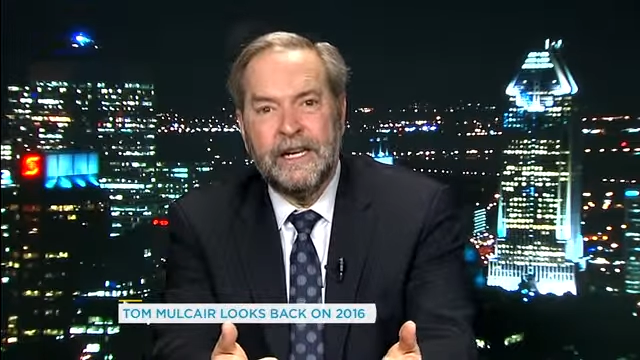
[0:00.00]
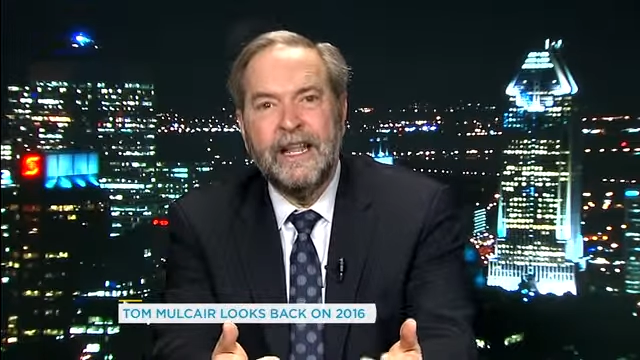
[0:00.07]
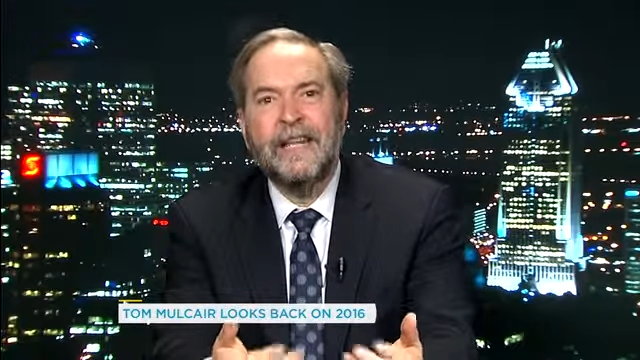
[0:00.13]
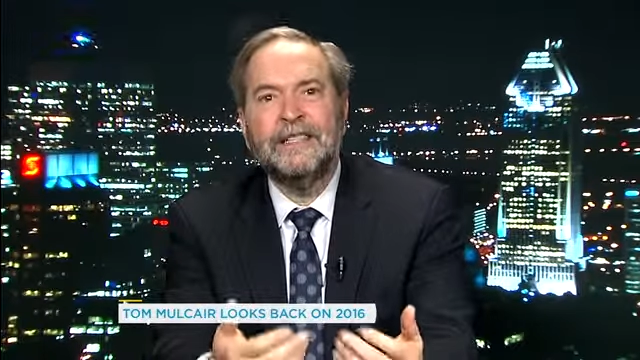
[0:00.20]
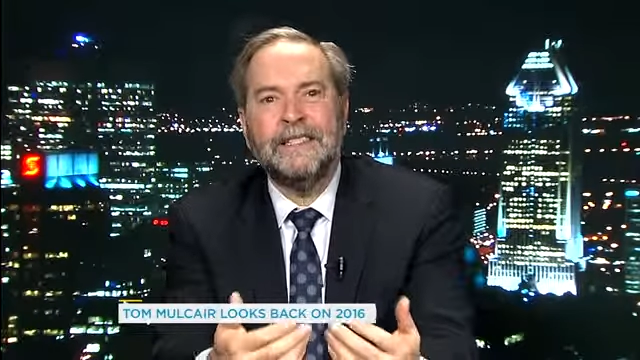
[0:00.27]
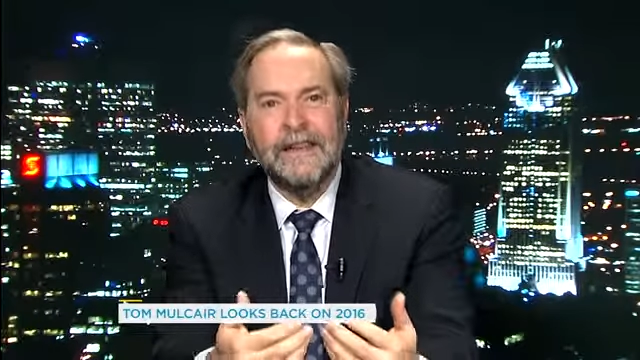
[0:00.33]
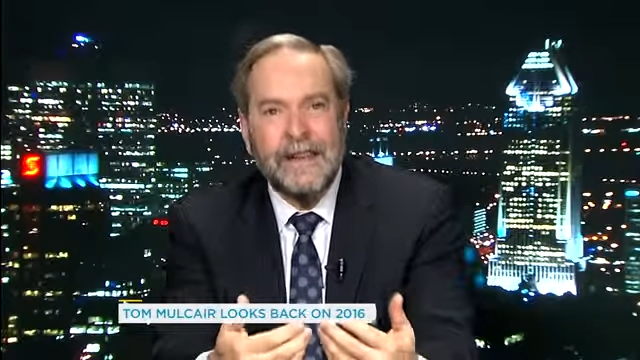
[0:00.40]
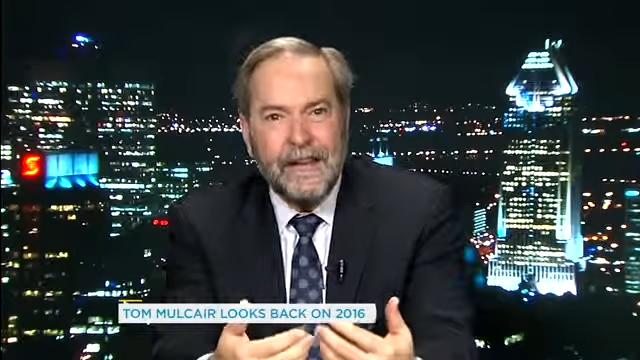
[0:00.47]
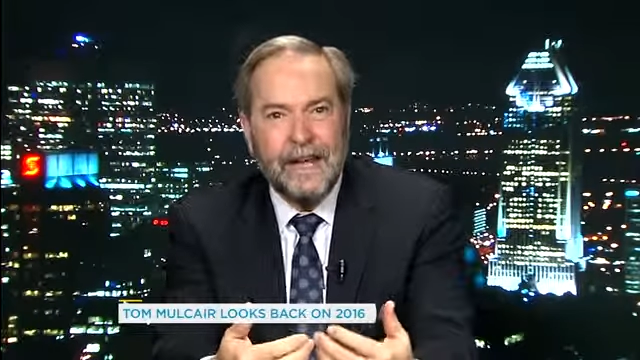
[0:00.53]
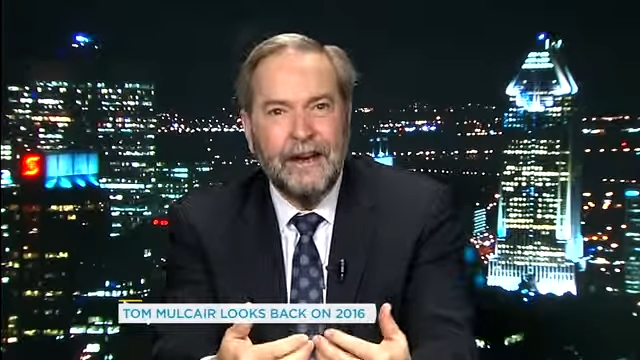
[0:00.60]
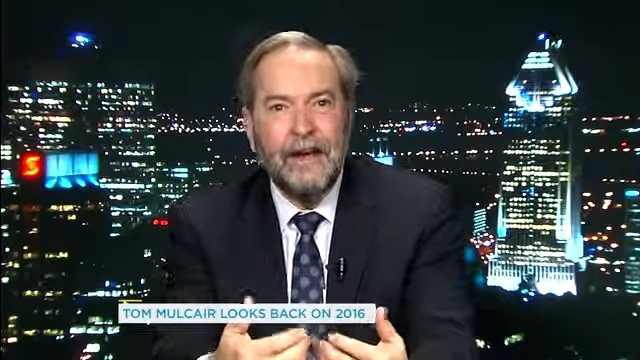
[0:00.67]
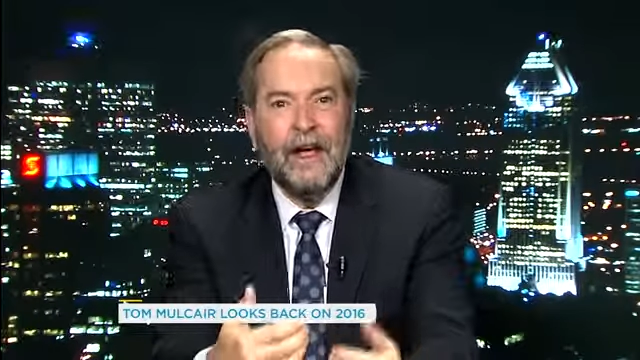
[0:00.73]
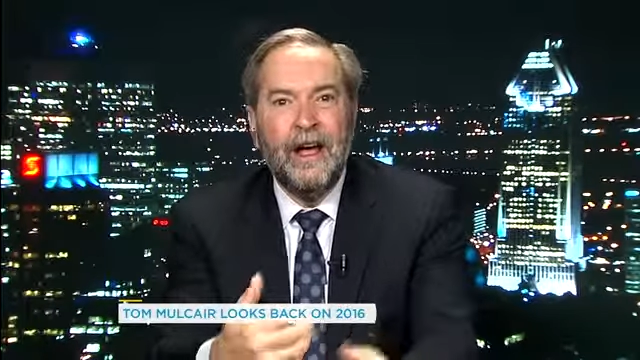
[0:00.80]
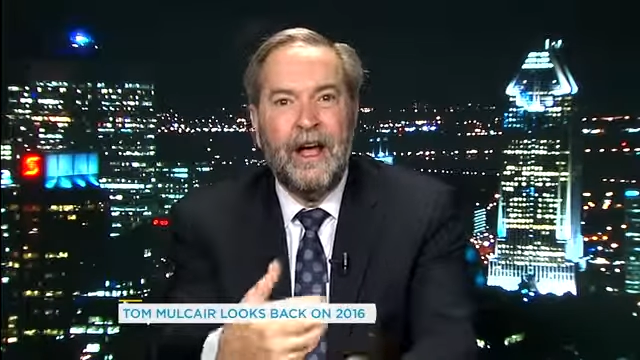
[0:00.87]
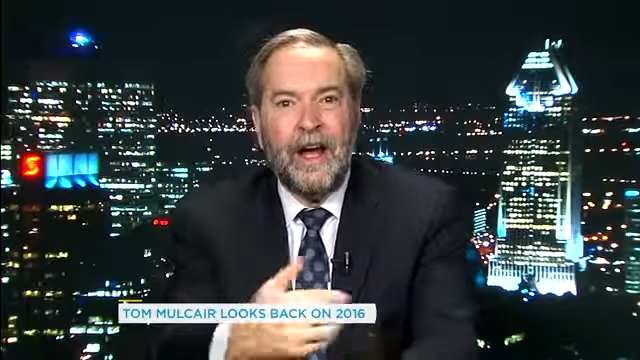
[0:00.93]
And that's,
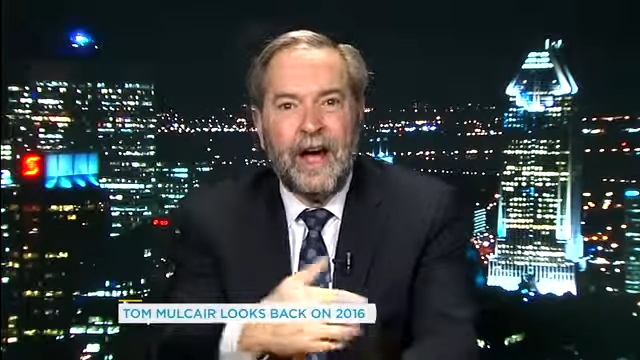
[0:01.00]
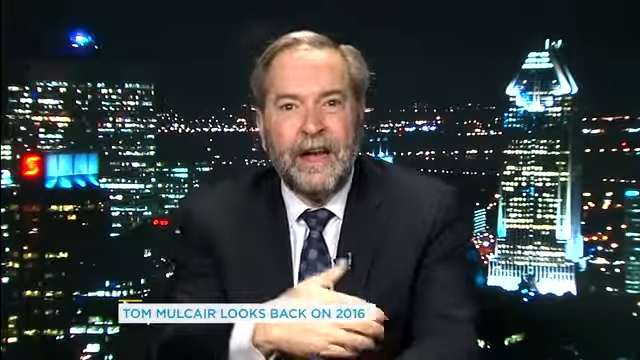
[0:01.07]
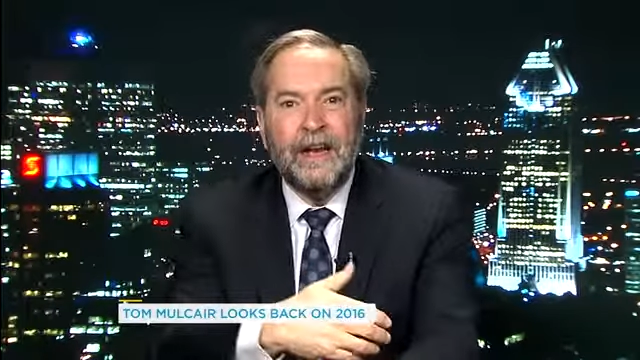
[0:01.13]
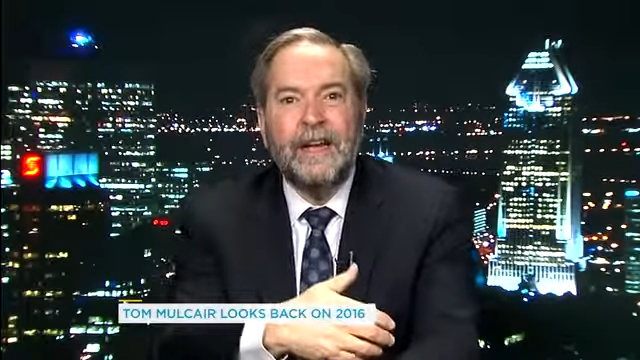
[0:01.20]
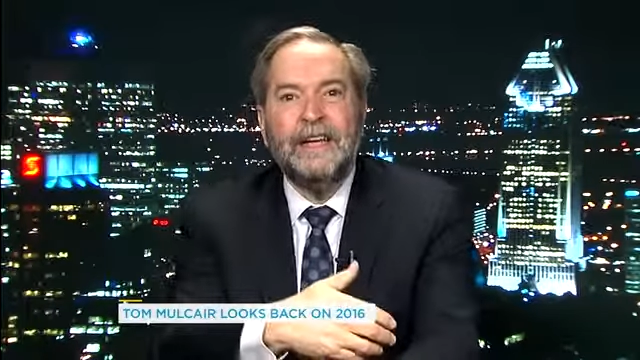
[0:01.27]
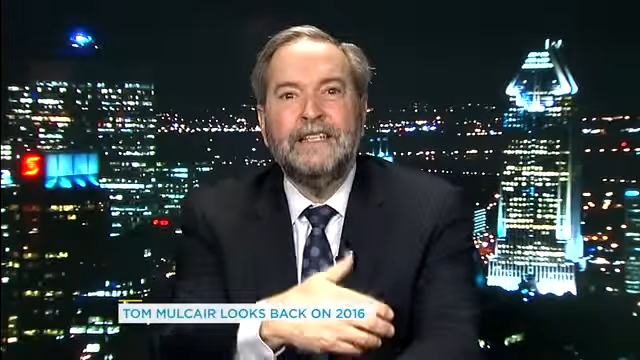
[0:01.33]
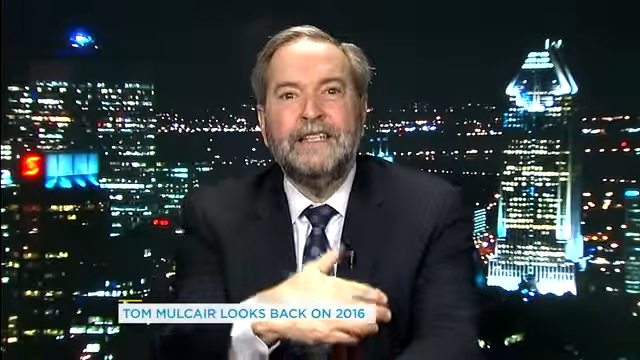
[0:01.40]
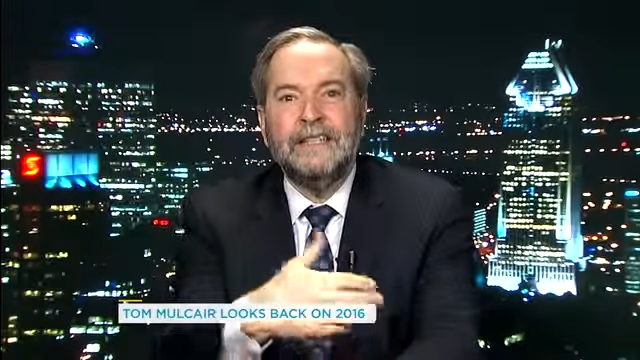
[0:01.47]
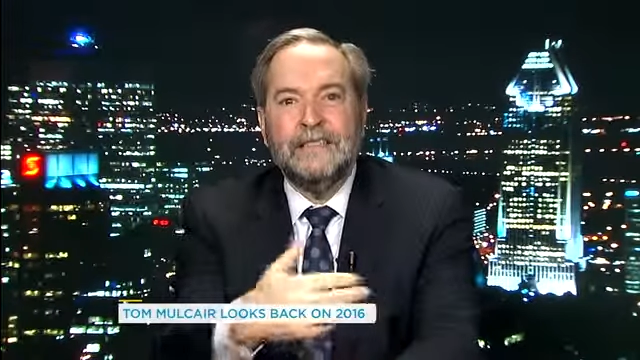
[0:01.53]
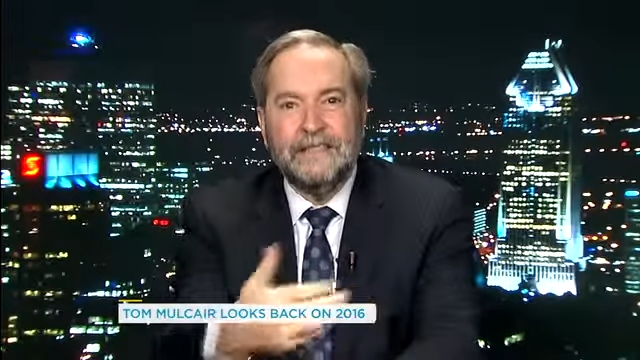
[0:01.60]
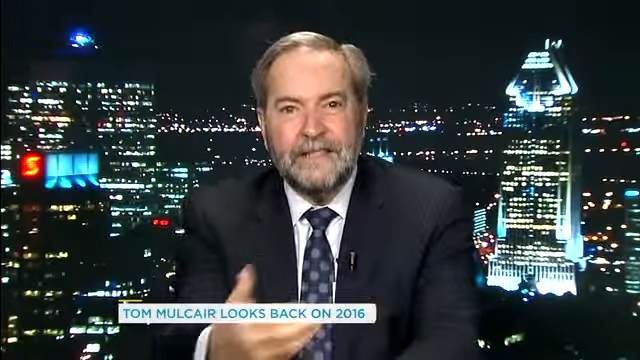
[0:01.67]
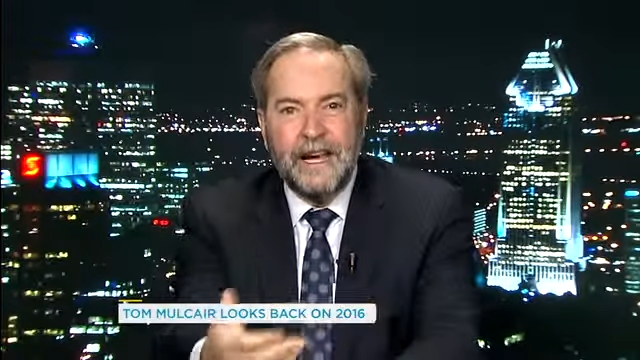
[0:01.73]
again, a nice